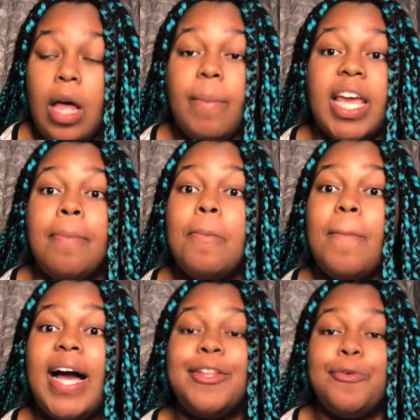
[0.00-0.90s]
But keep in
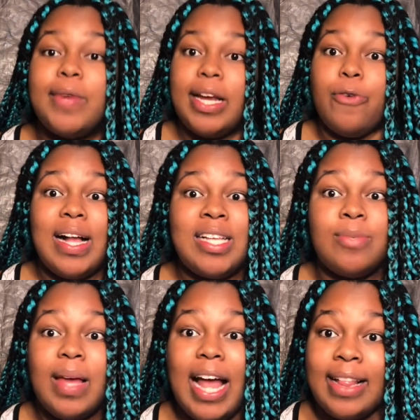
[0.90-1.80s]
mind, you want to
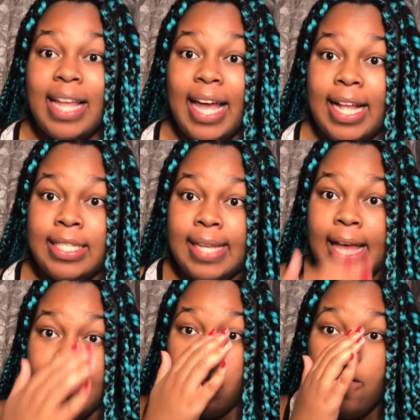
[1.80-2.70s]
graduate at the end
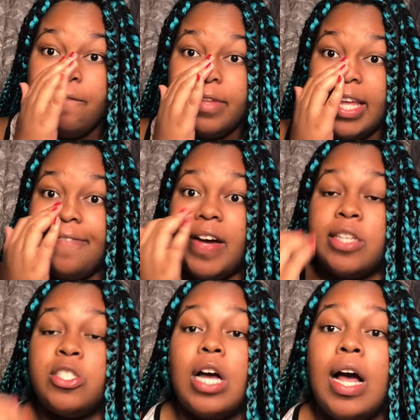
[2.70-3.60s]
and hopefully find a
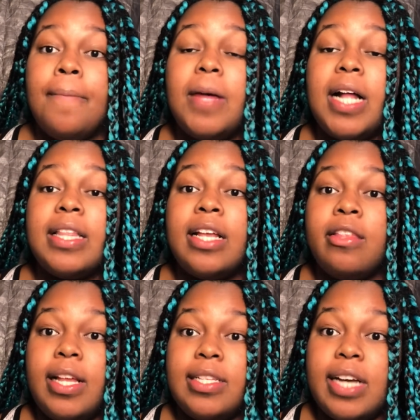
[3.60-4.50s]
job at the end of
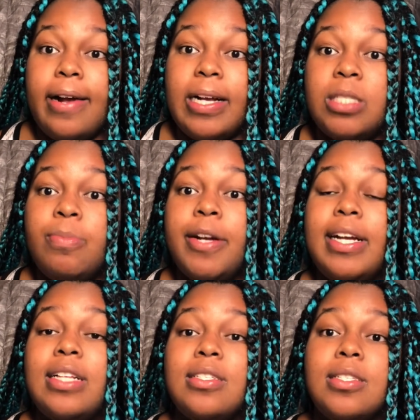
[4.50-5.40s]
the entire
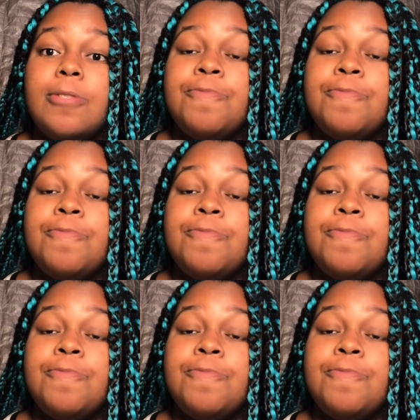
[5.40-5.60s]
experience.